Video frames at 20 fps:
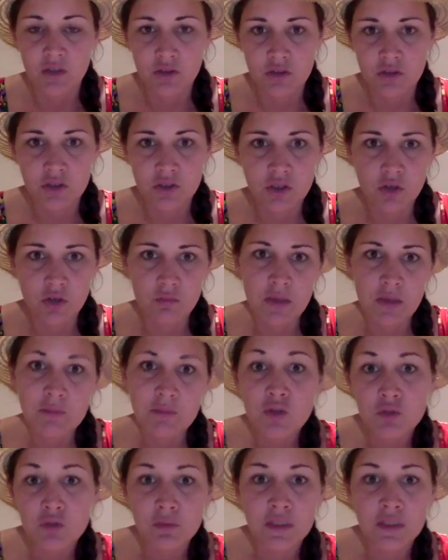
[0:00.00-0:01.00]
maybe
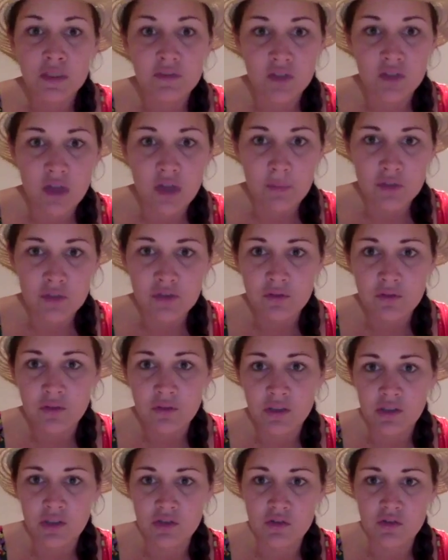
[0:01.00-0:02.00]
you believe in the opportunity
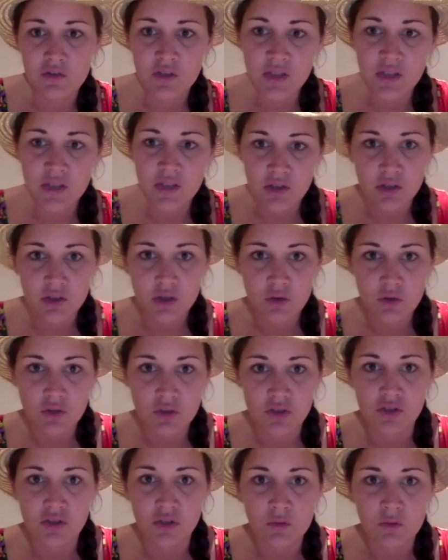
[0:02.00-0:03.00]
because you see other
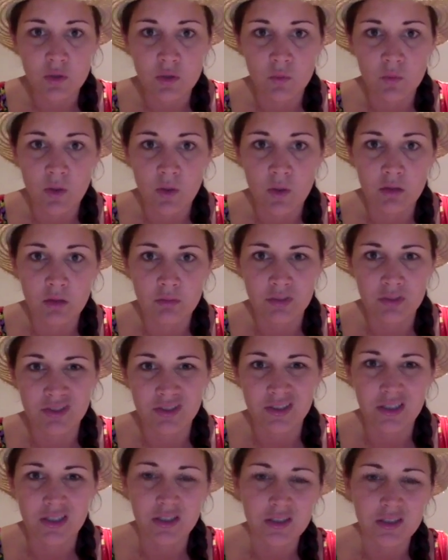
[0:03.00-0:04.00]
coaches doing well, but you're
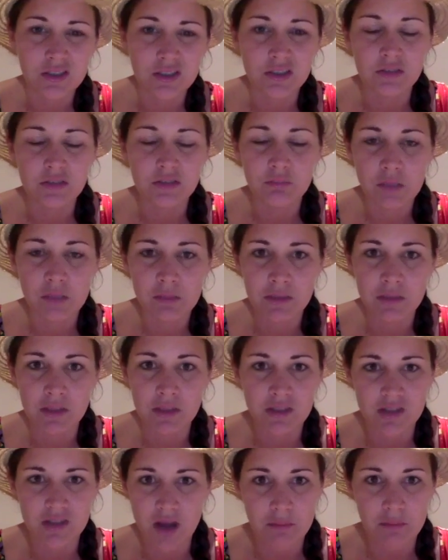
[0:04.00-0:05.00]
like, oh, maybe
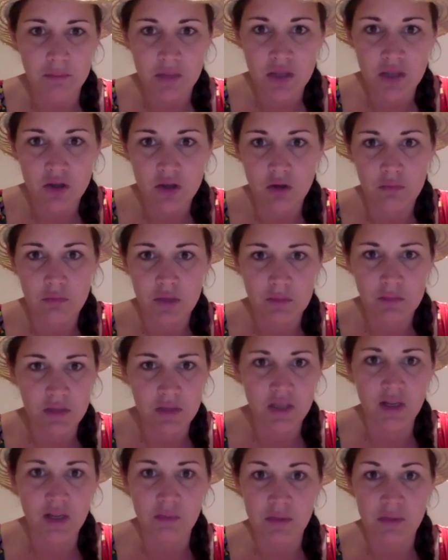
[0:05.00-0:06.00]
it's not me though.
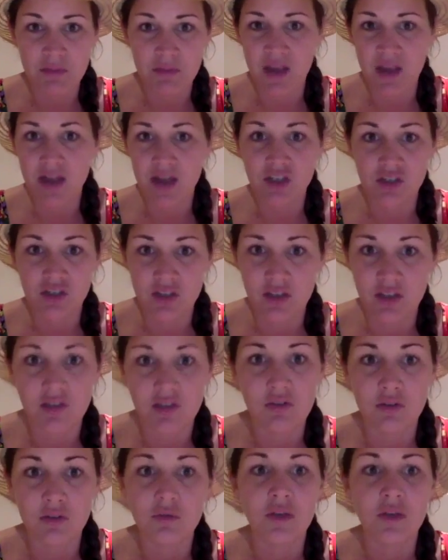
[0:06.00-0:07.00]
Maybe I just can't
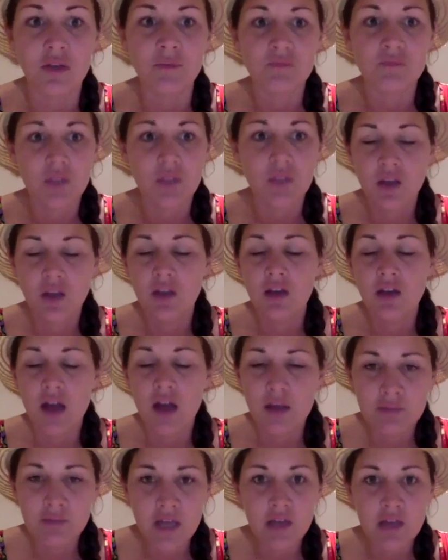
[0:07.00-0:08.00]
do it.
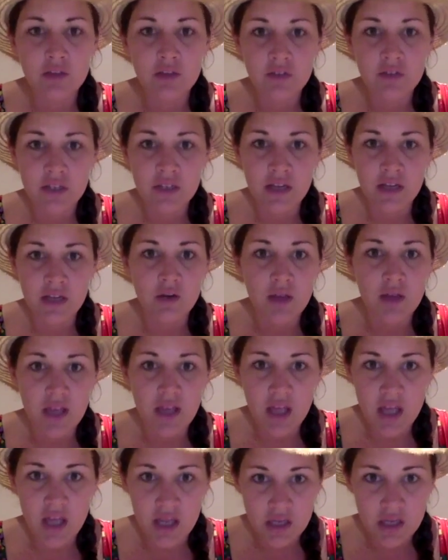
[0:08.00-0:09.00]
I'm telling you right now,
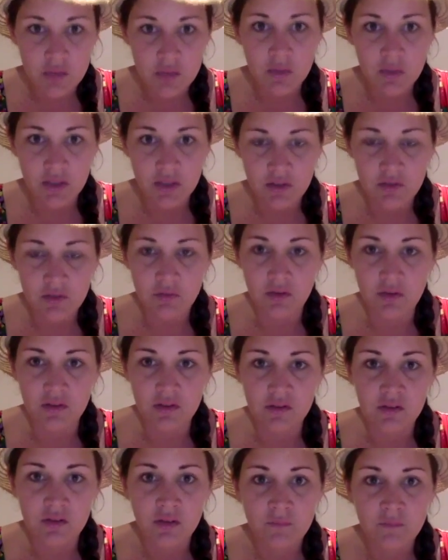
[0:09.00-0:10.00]
anyone can do
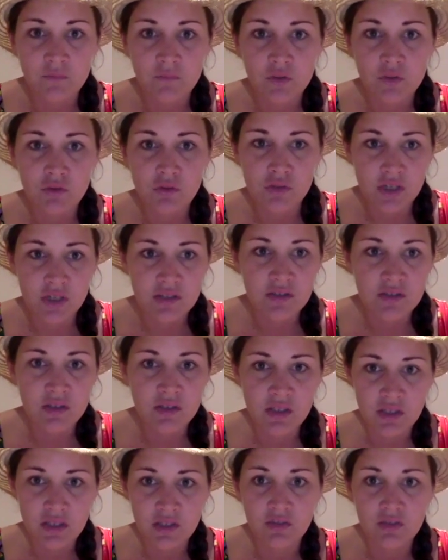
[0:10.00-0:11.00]
this. You just
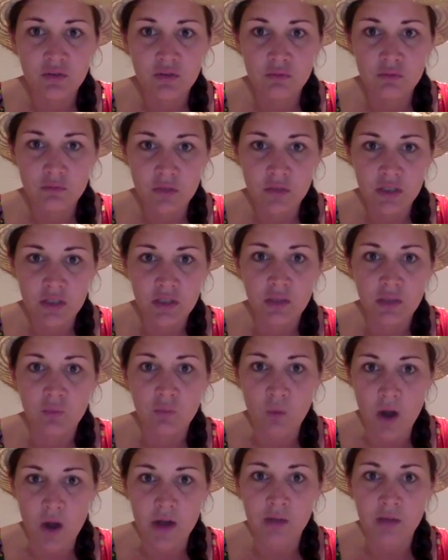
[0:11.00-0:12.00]
need to really
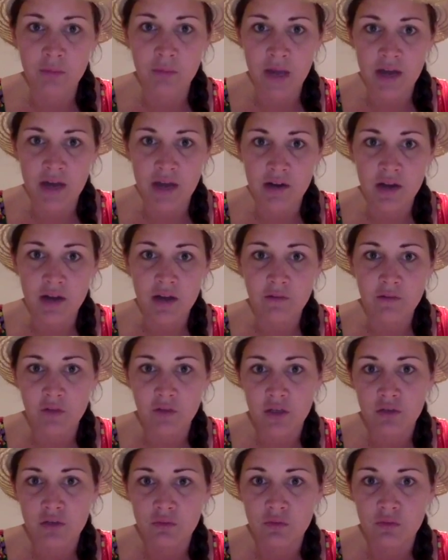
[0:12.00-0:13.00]
want it bad enough,
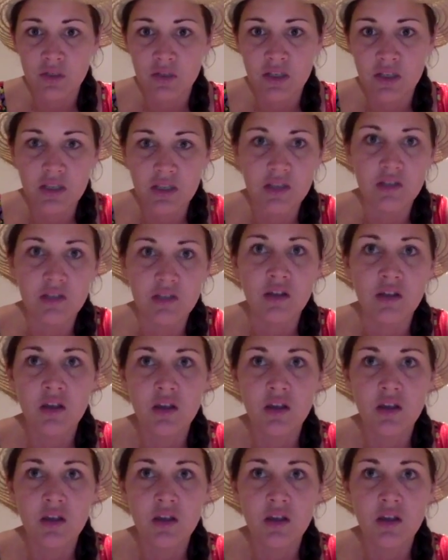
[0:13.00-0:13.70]
and you need,